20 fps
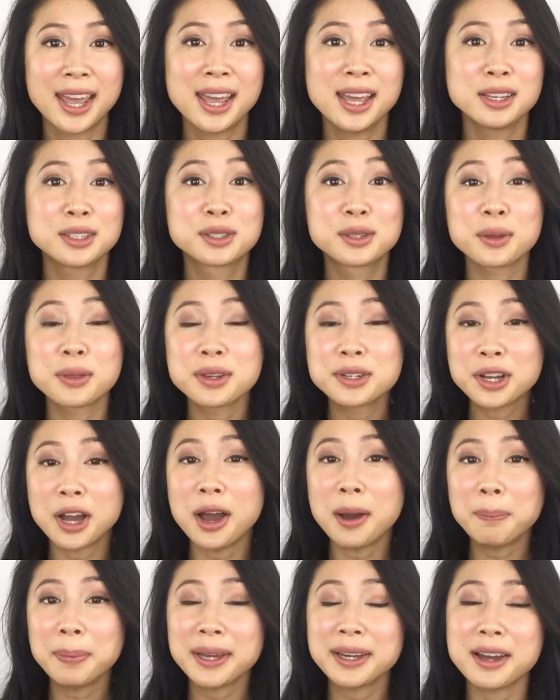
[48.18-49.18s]
So the
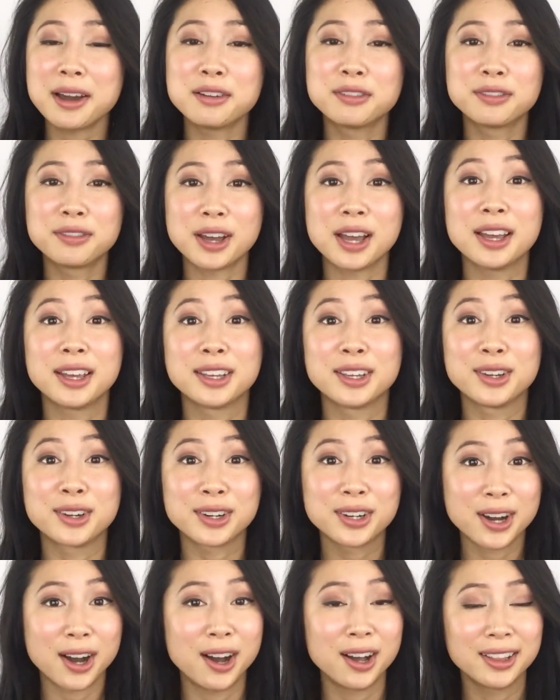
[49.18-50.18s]
topic of your
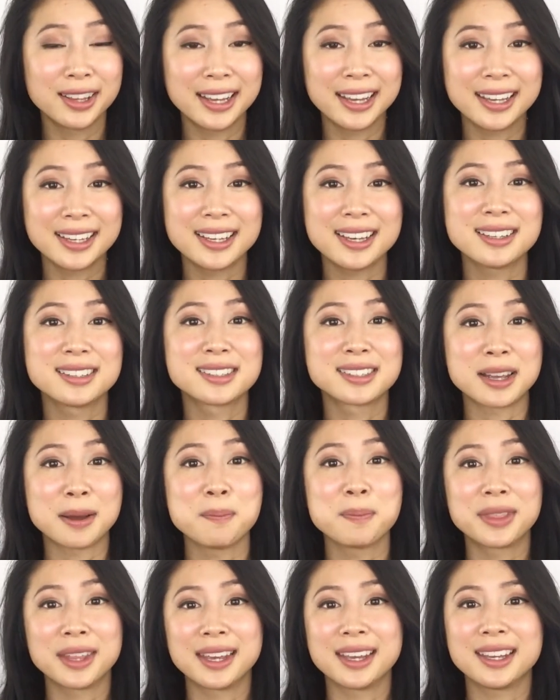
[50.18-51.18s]
calling is
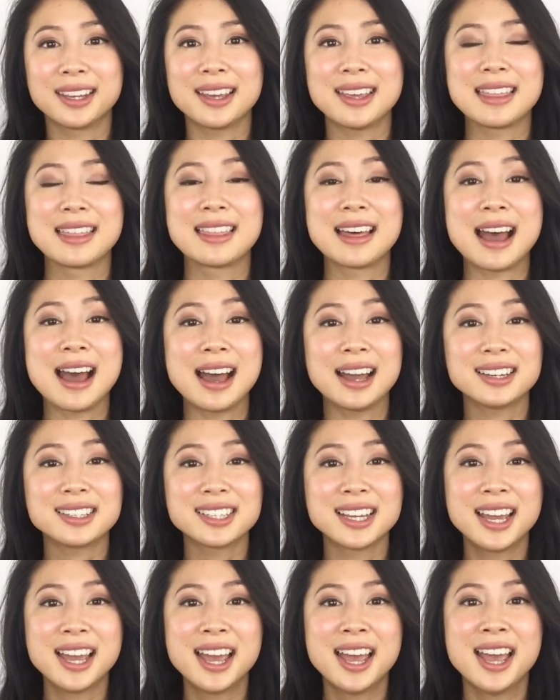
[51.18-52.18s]
something that
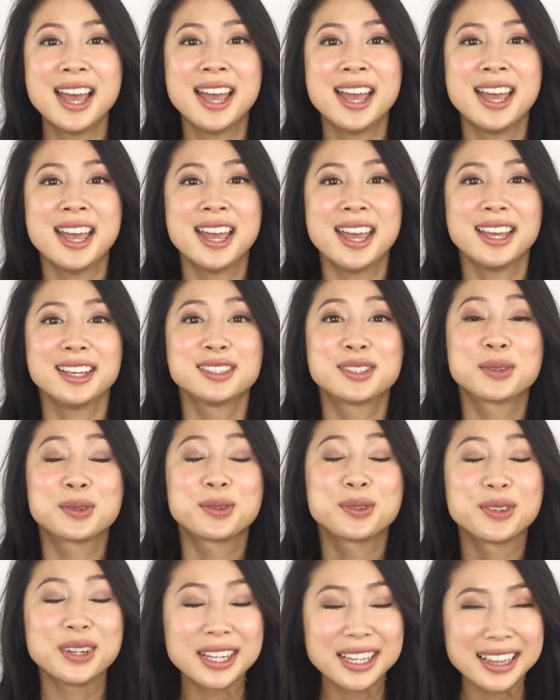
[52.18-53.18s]
is
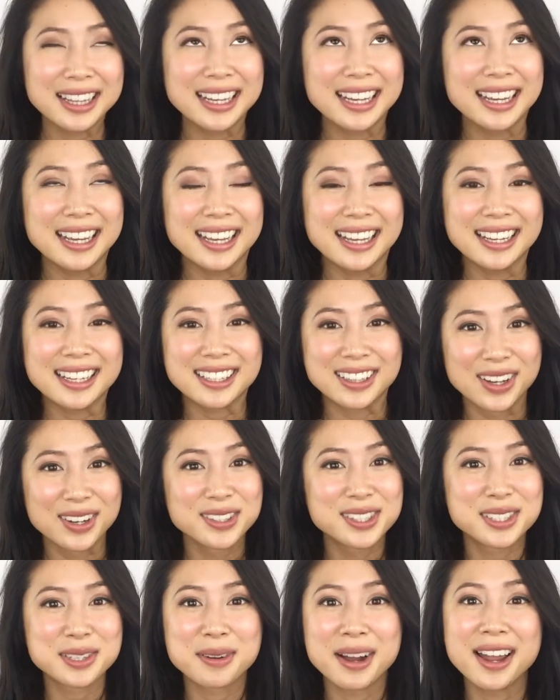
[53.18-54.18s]
really
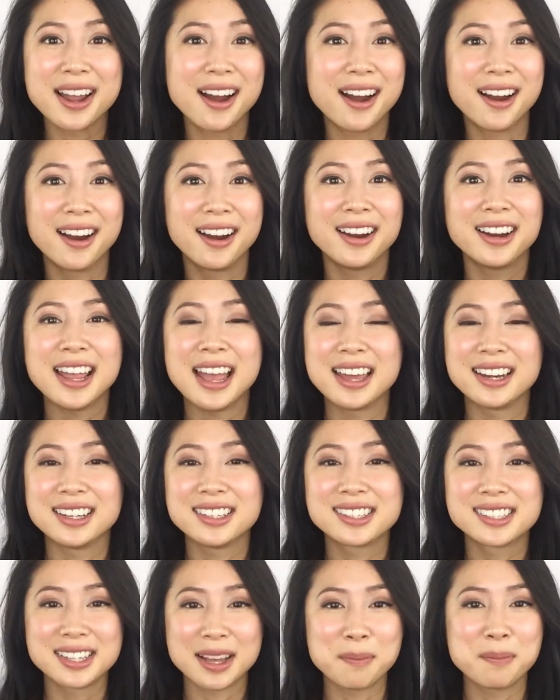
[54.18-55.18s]
close to my heart and is
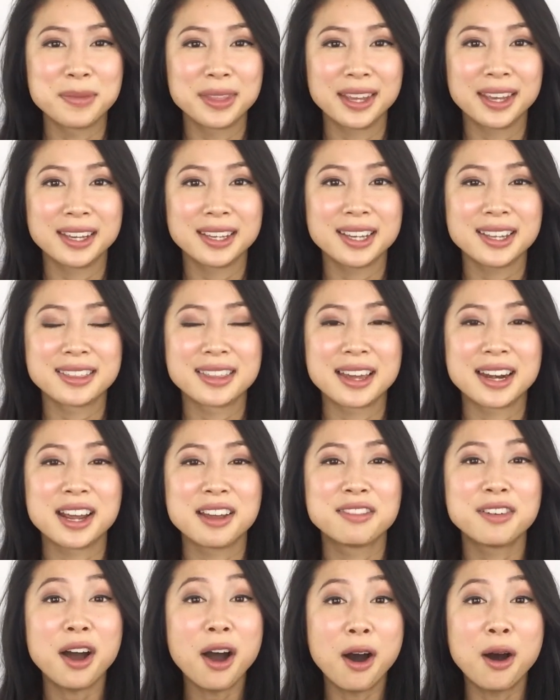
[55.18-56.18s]
something that
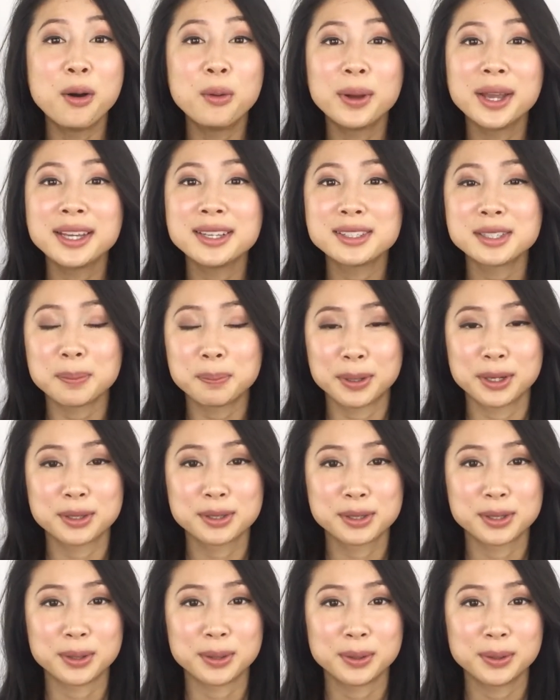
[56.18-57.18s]
I've always
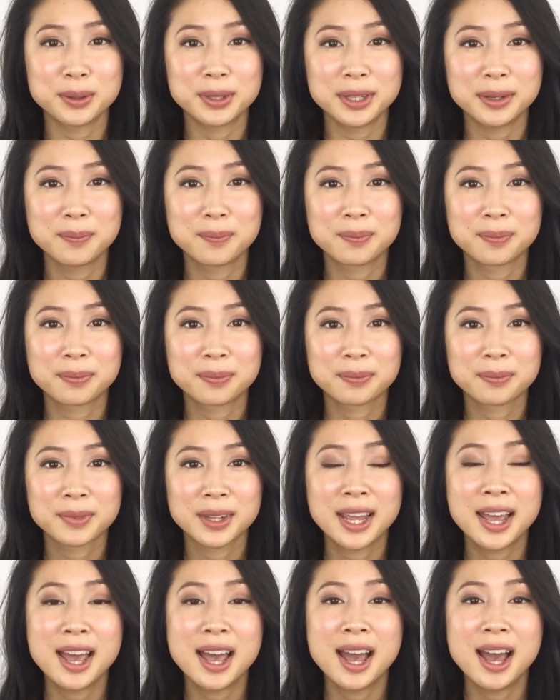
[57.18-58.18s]
pursued.
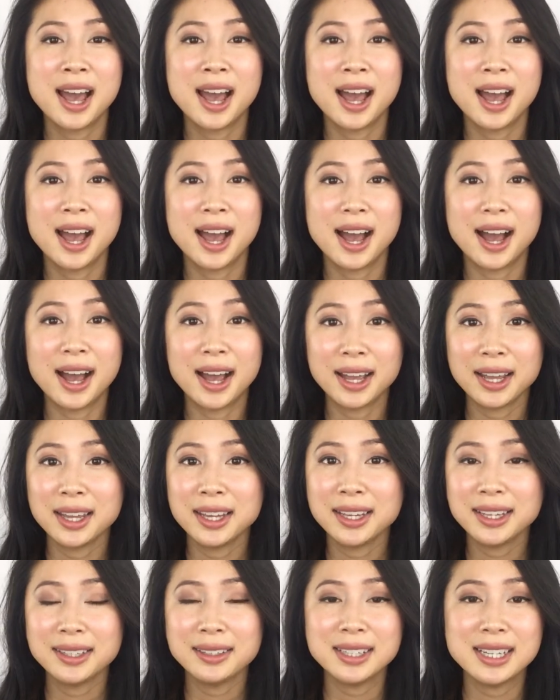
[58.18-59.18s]

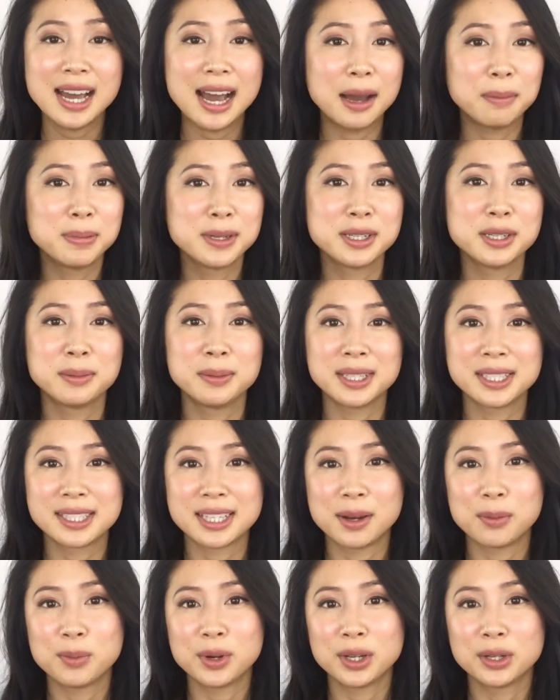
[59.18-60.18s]
I happen to be
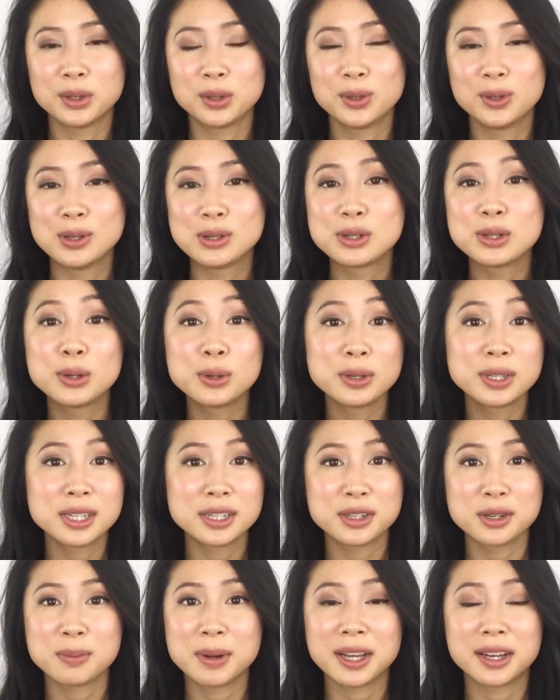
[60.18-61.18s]
someone who tuned
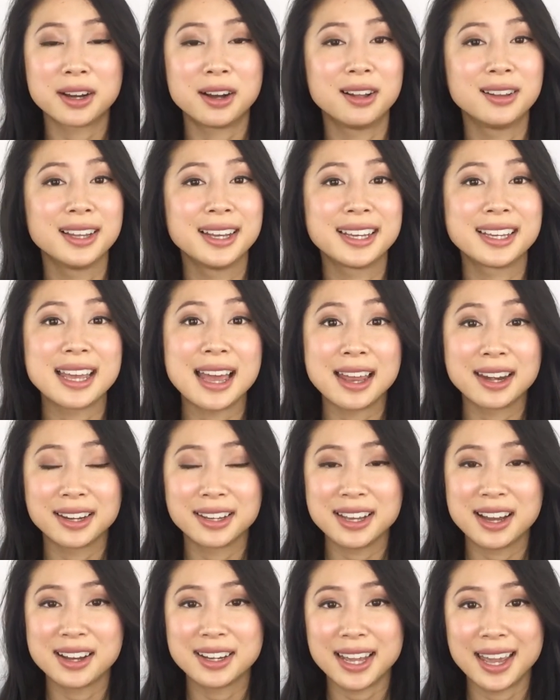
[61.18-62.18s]
into my calling at a
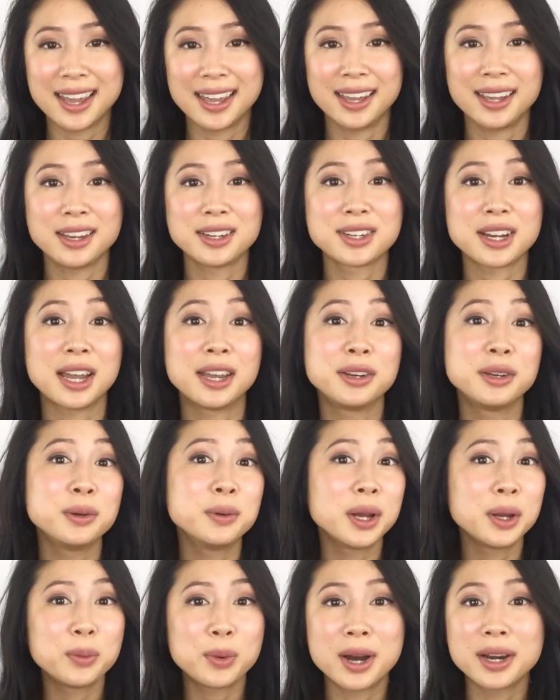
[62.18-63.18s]
young age. I knew
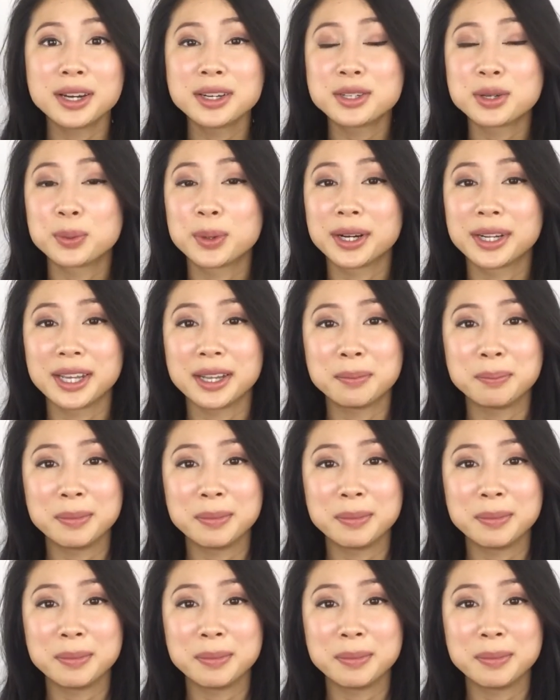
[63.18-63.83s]
I wanted to work in